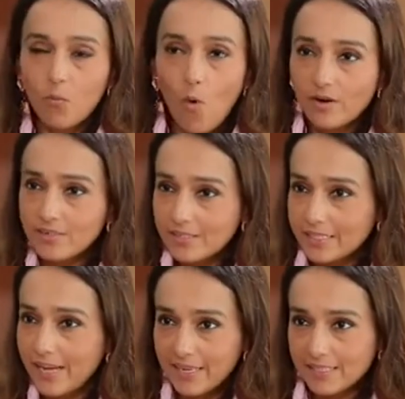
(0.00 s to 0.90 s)
What is
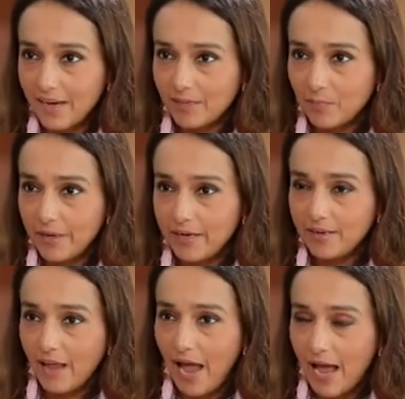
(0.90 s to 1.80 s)
the
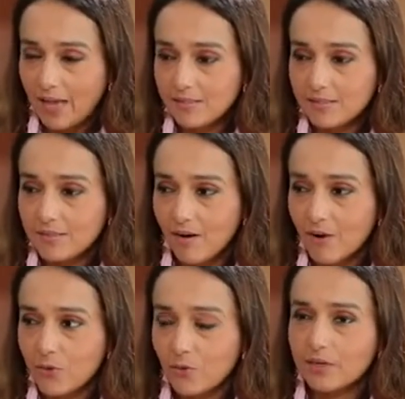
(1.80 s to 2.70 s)
excitement as, uh,
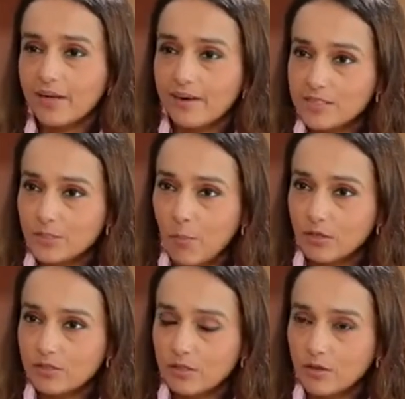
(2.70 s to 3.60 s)
you know, the title
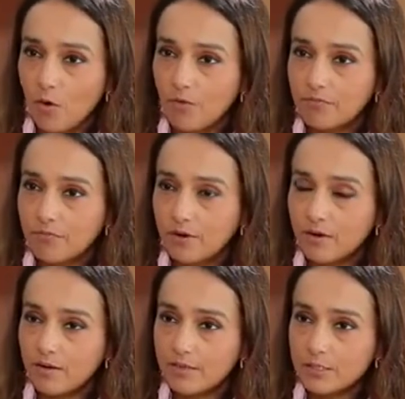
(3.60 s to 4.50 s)
sponsor of
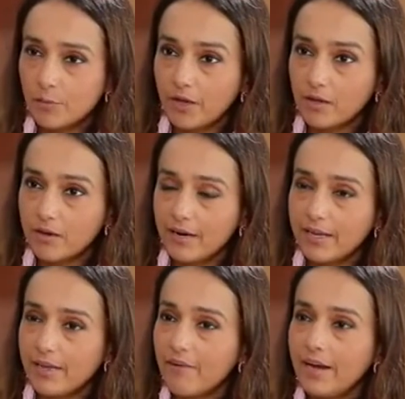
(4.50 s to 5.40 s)
uh, this particular
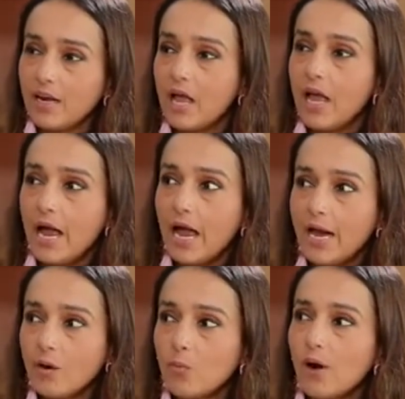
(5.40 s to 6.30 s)
running event,
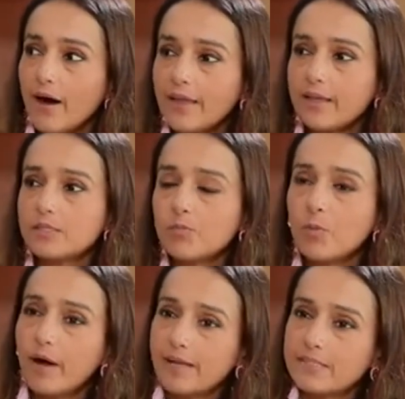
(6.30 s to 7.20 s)
and why is
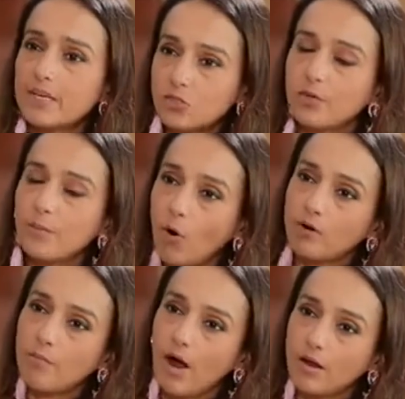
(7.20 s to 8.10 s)
Mumbai such an
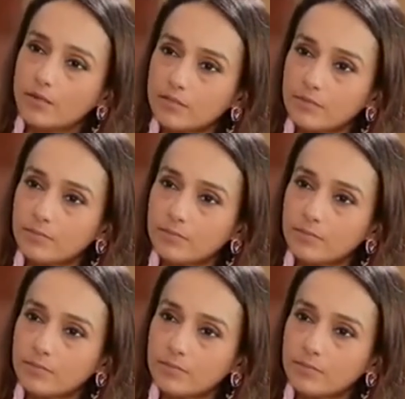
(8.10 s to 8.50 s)
important market?